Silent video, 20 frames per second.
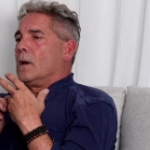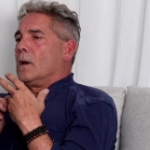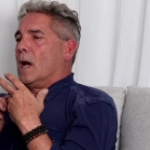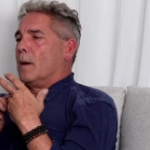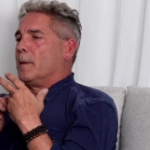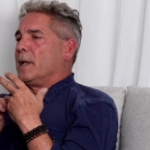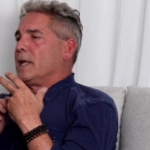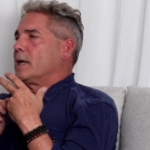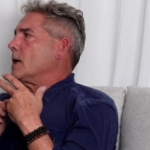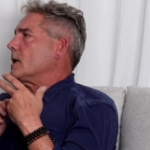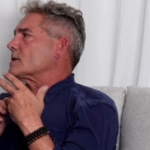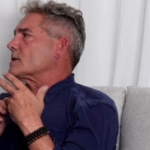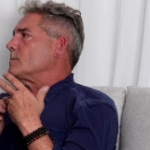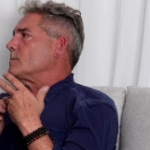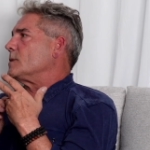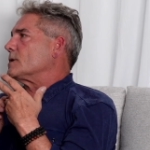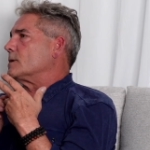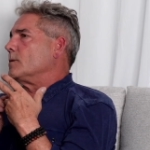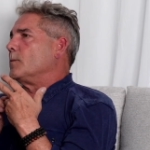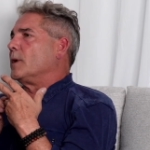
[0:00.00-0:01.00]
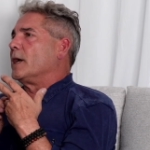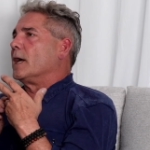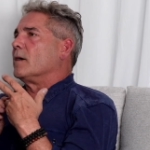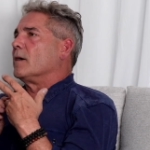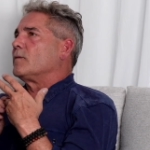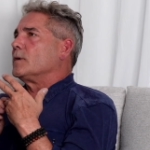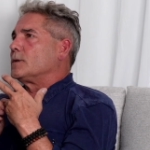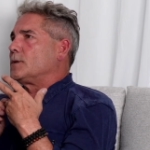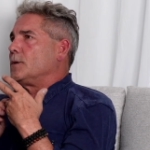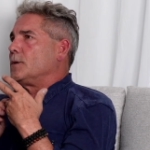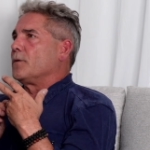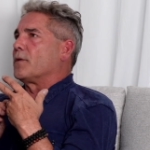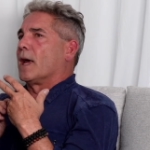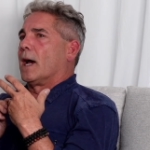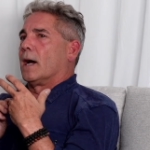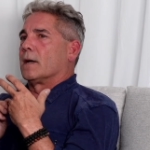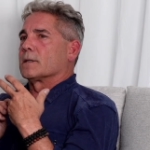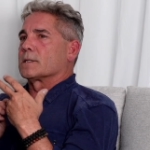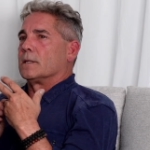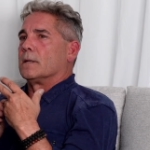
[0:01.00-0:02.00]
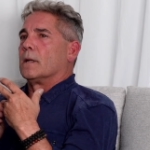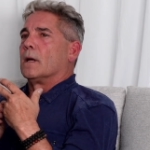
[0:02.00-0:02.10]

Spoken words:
how many customers do we have? 2,000.